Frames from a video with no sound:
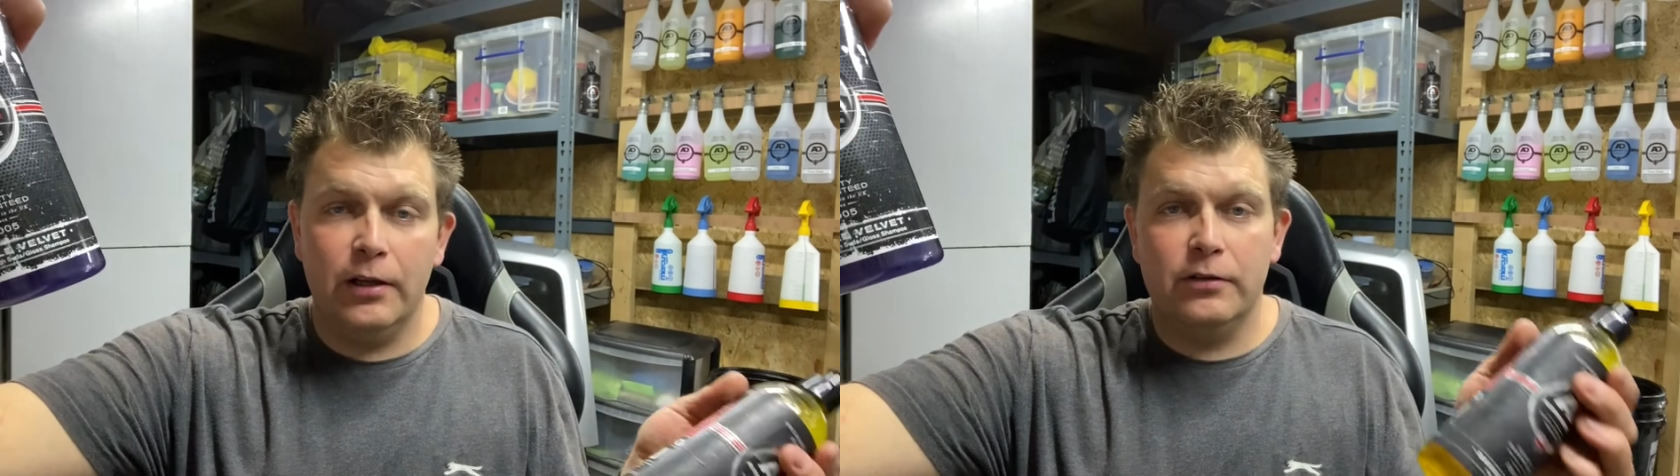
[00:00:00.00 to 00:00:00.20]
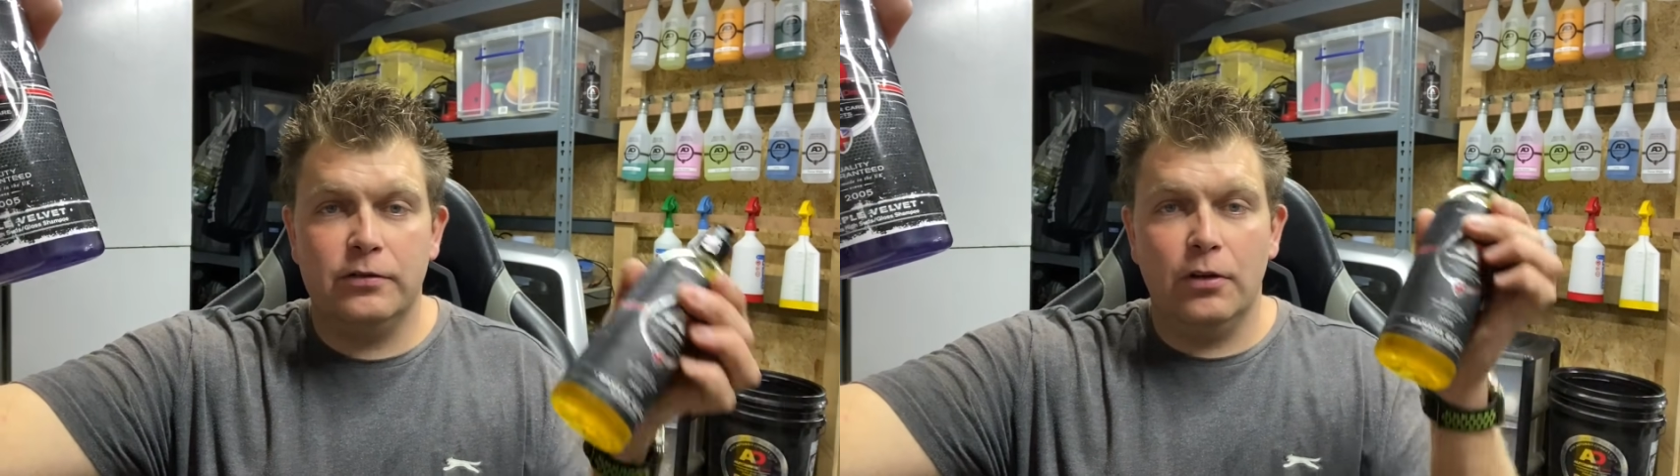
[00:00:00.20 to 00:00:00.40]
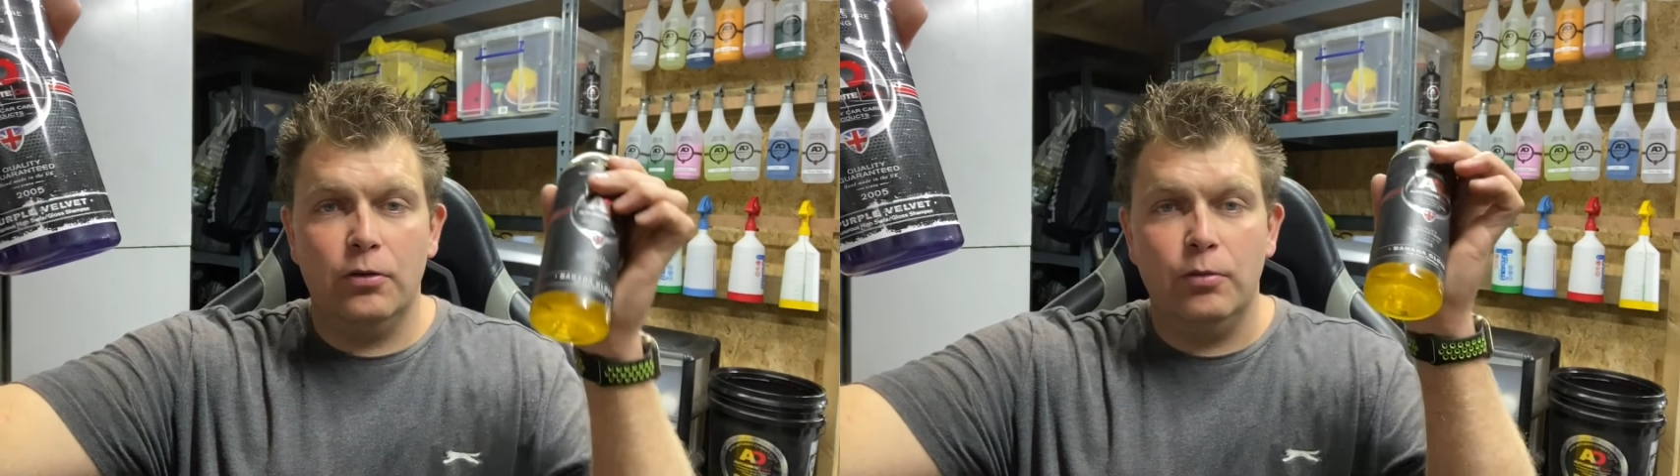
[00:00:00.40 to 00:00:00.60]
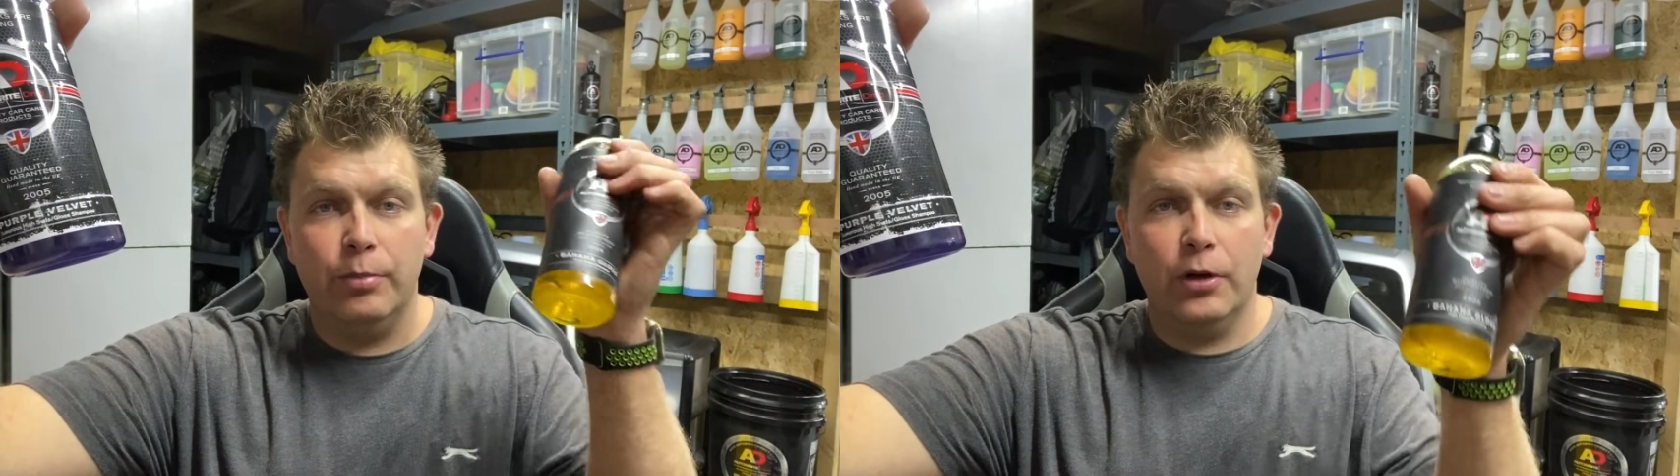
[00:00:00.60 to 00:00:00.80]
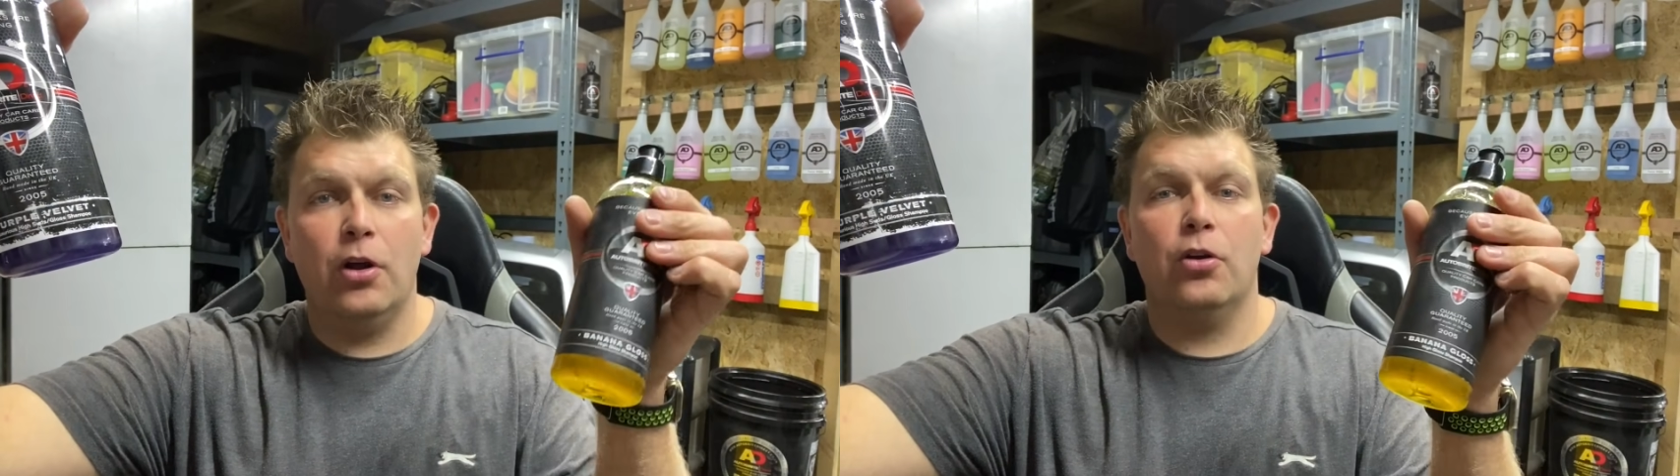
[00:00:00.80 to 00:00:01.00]
So
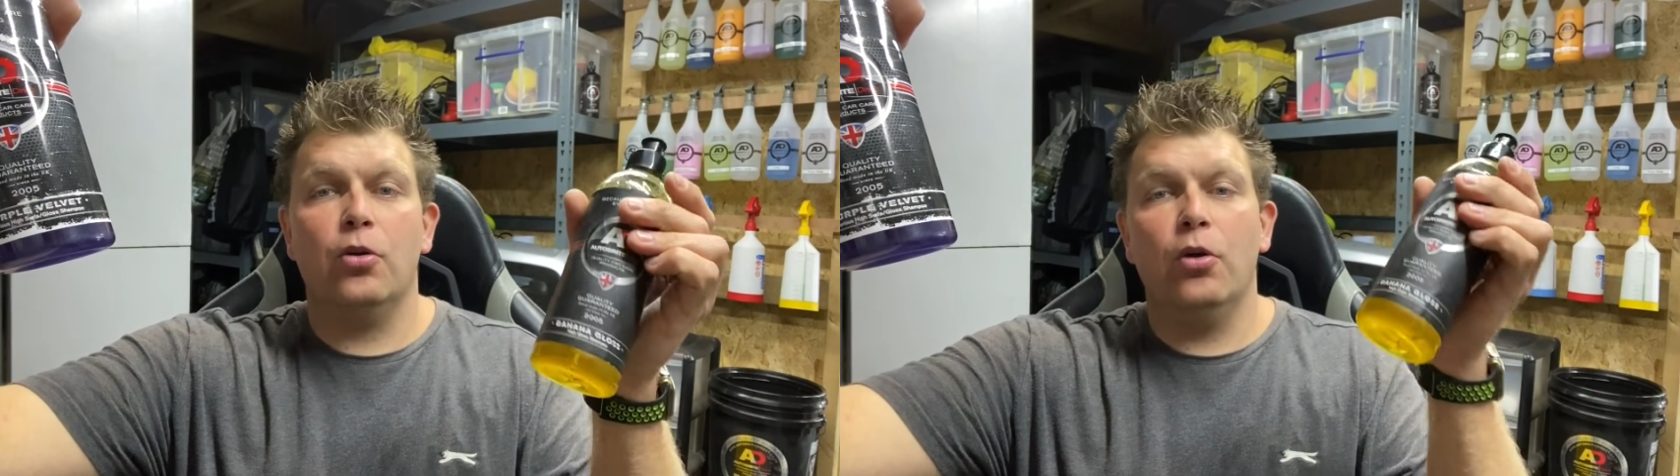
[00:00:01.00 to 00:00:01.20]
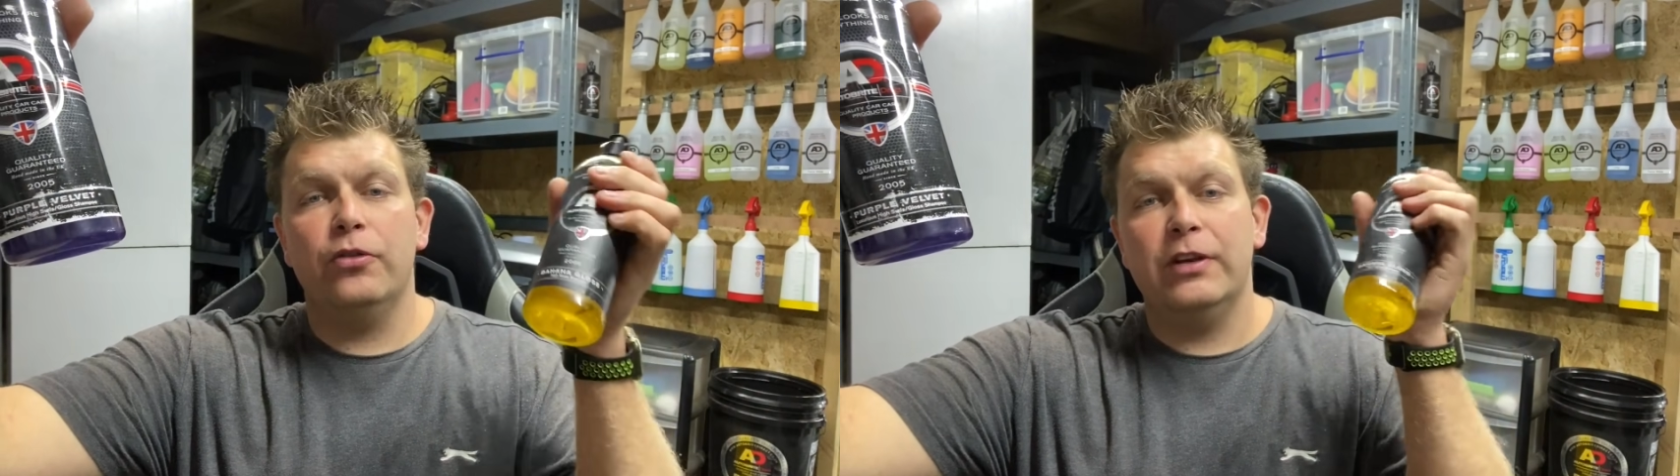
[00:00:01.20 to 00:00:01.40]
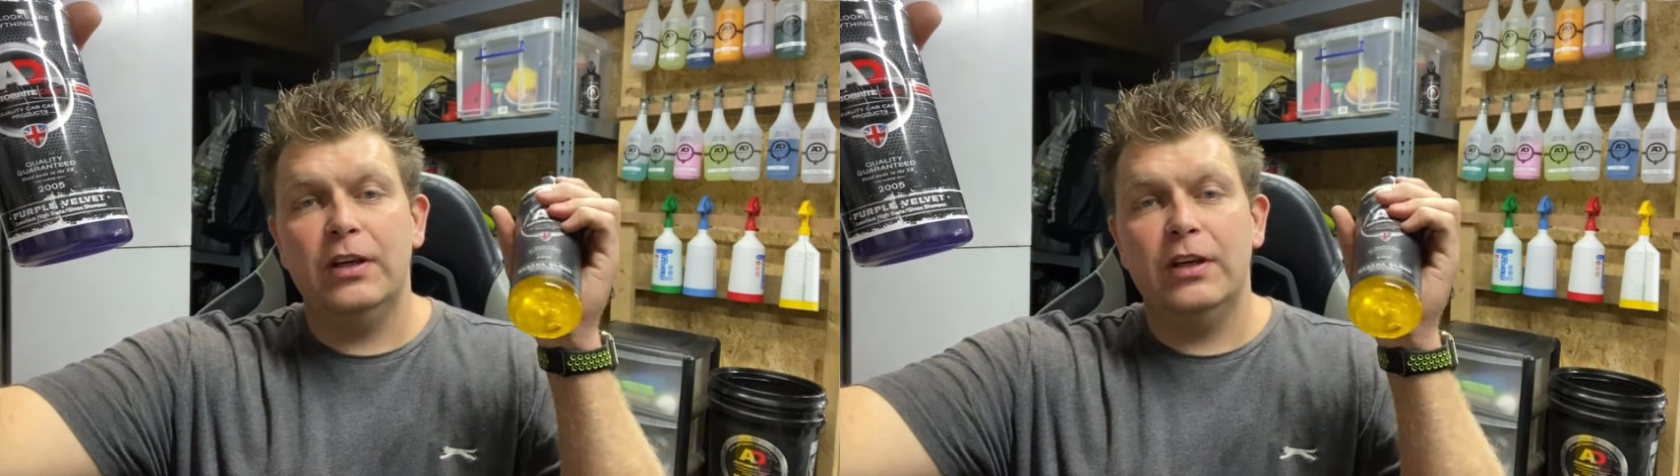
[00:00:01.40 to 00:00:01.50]
banana gloss